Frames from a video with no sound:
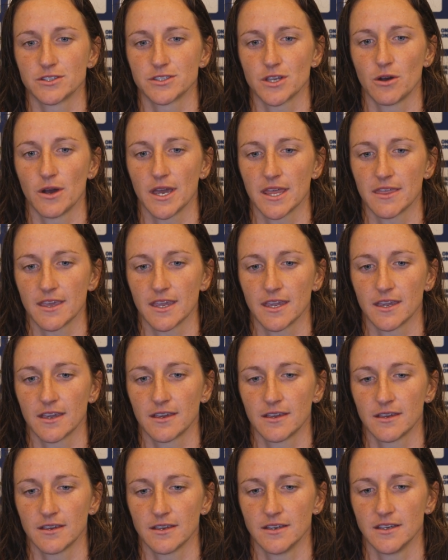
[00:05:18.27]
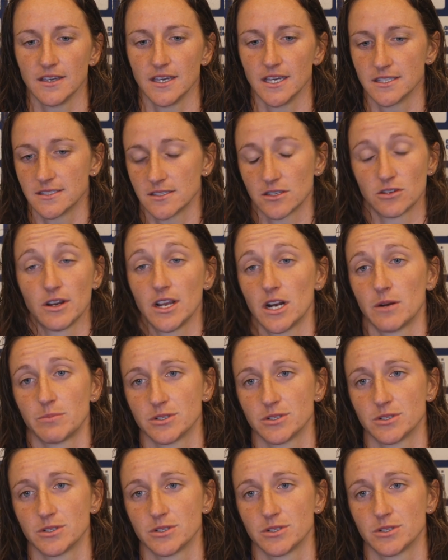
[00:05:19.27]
So I think it's a great